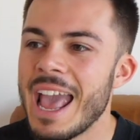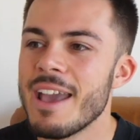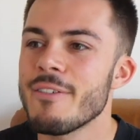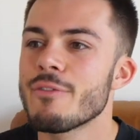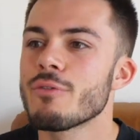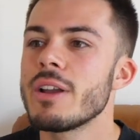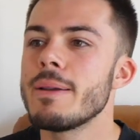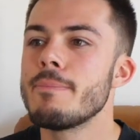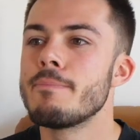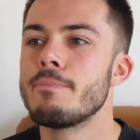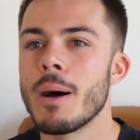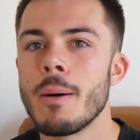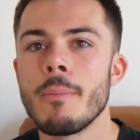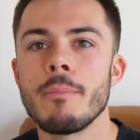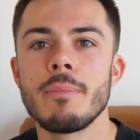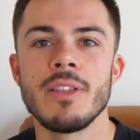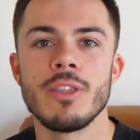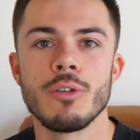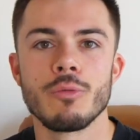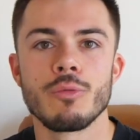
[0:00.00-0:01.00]
every
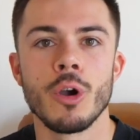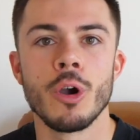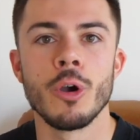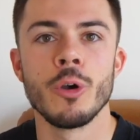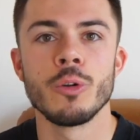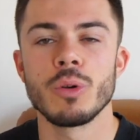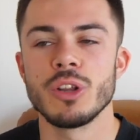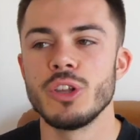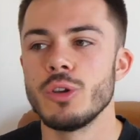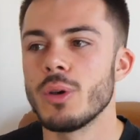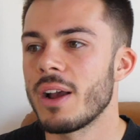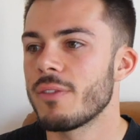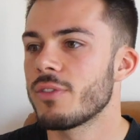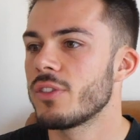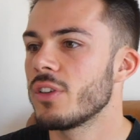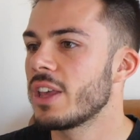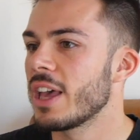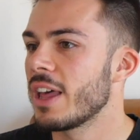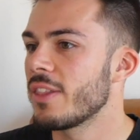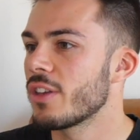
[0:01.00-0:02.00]
bump in the road, when you have
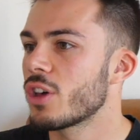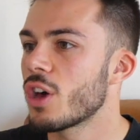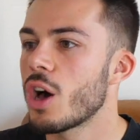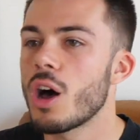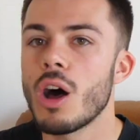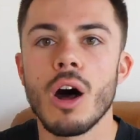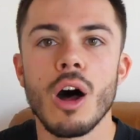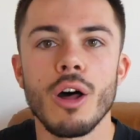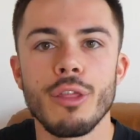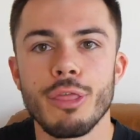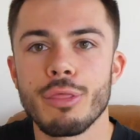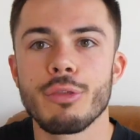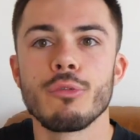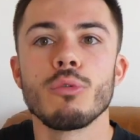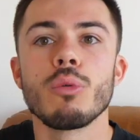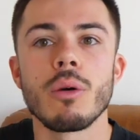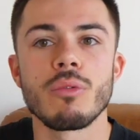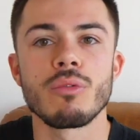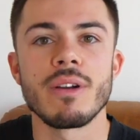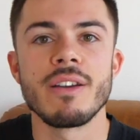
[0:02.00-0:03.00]
to get the car
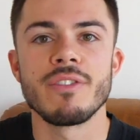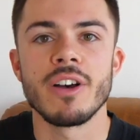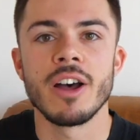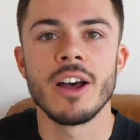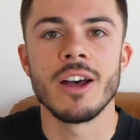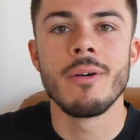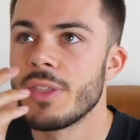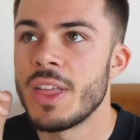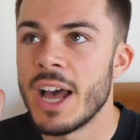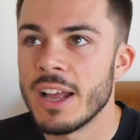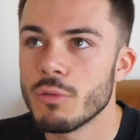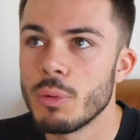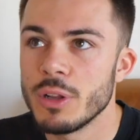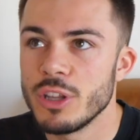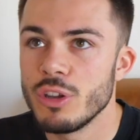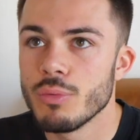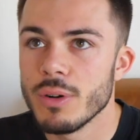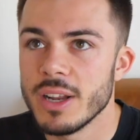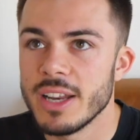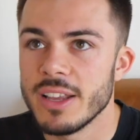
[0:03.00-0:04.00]
through a river, that's when
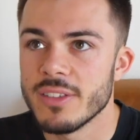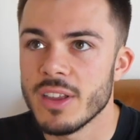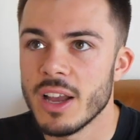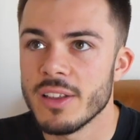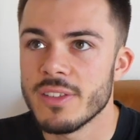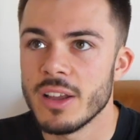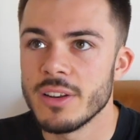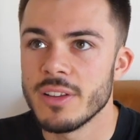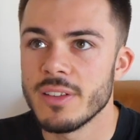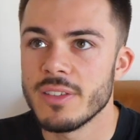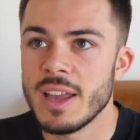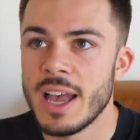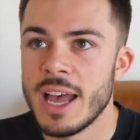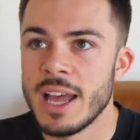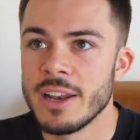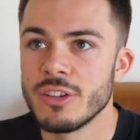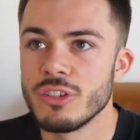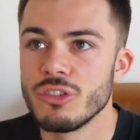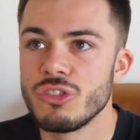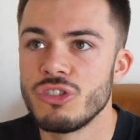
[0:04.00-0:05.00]
you really start to
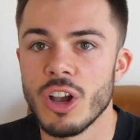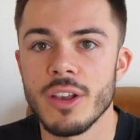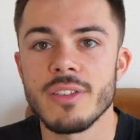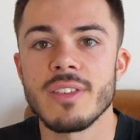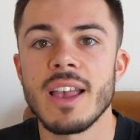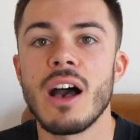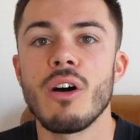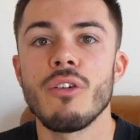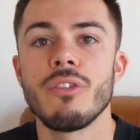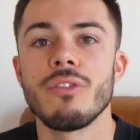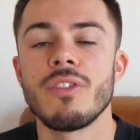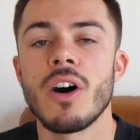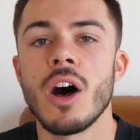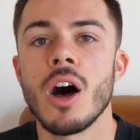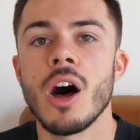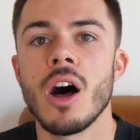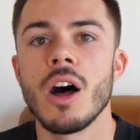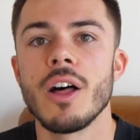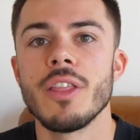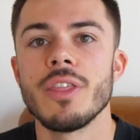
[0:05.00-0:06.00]
understand just how
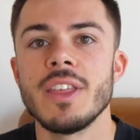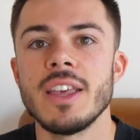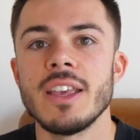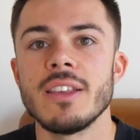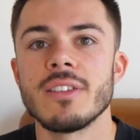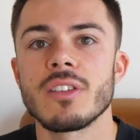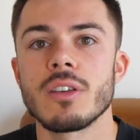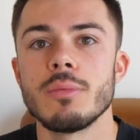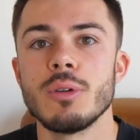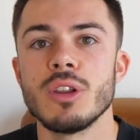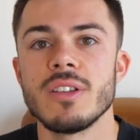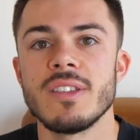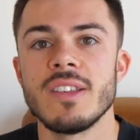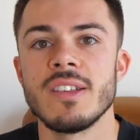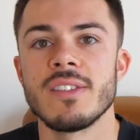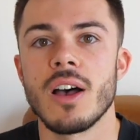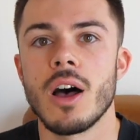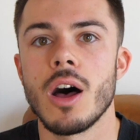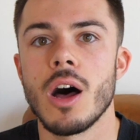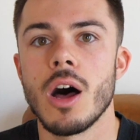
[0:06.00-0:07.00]
far these
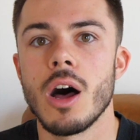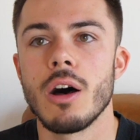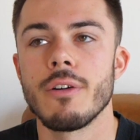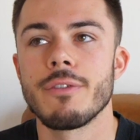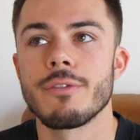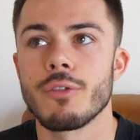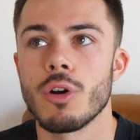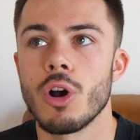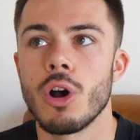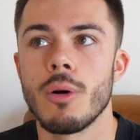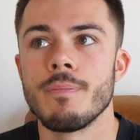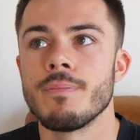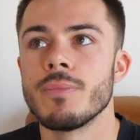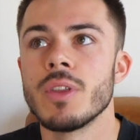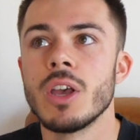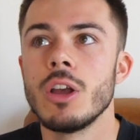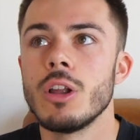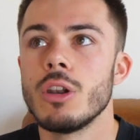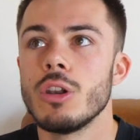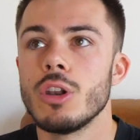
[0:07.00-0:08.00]
communities are
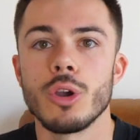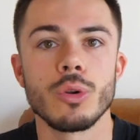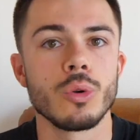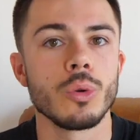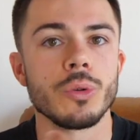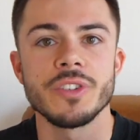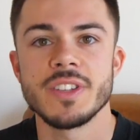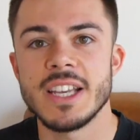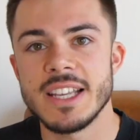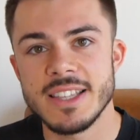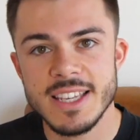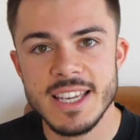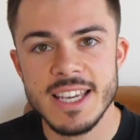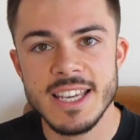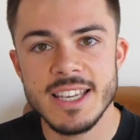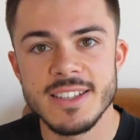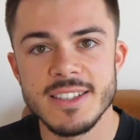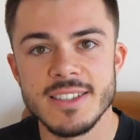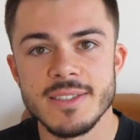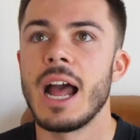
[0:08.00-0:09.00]
from local
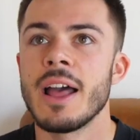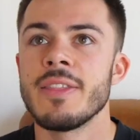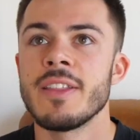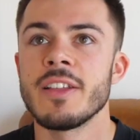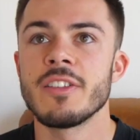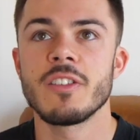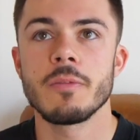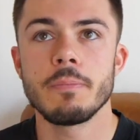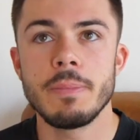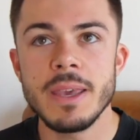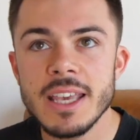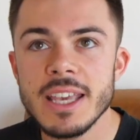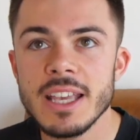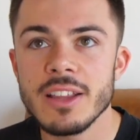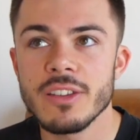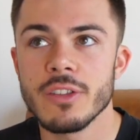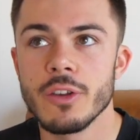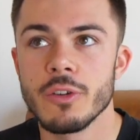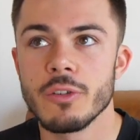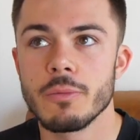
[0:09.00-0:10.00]
cities. And then
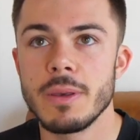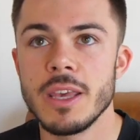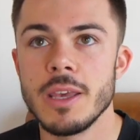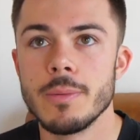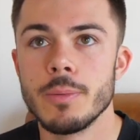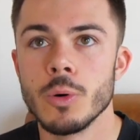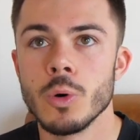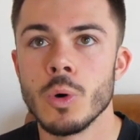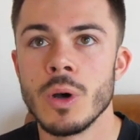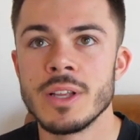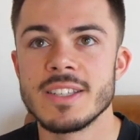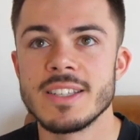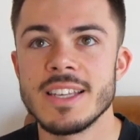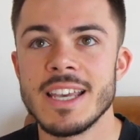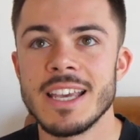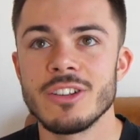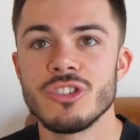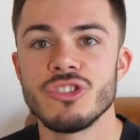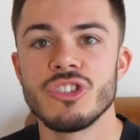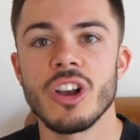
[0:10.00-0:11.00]
speaking to those people and
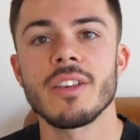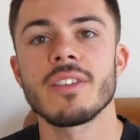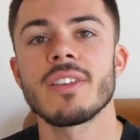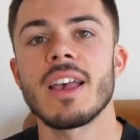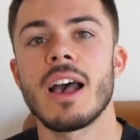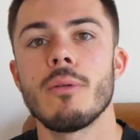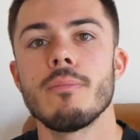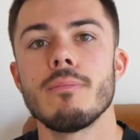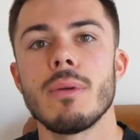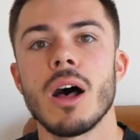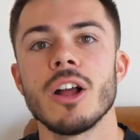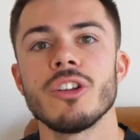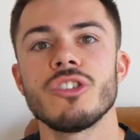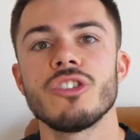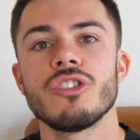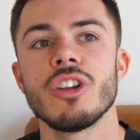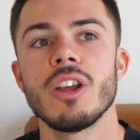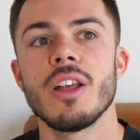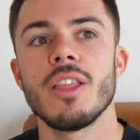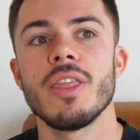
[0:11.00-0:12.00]
seeing just how
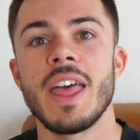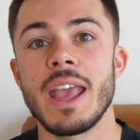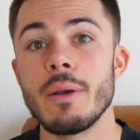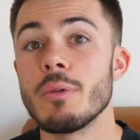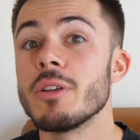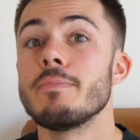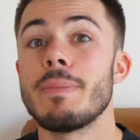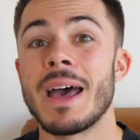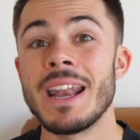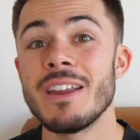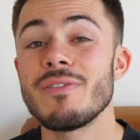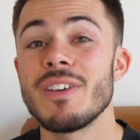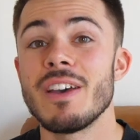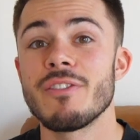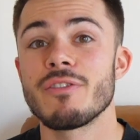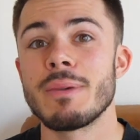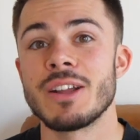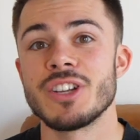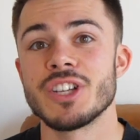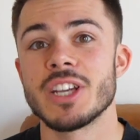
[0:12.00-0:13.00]
much they would
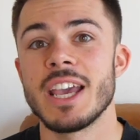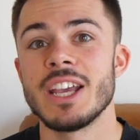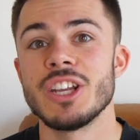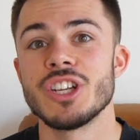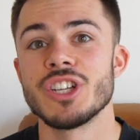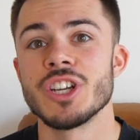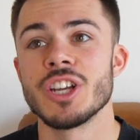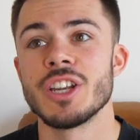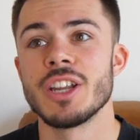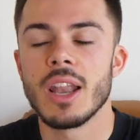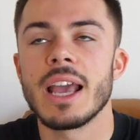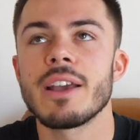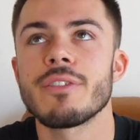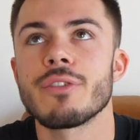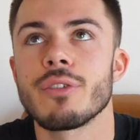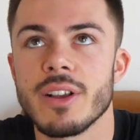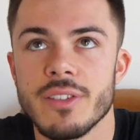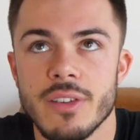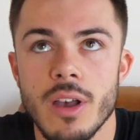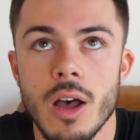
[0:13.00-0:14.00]
benefit from education. Like,
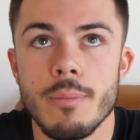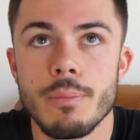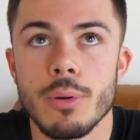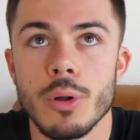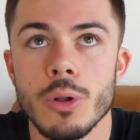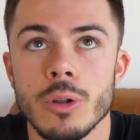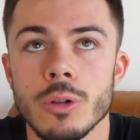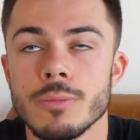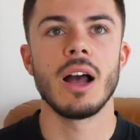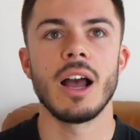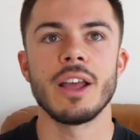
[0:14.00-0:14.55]
for example,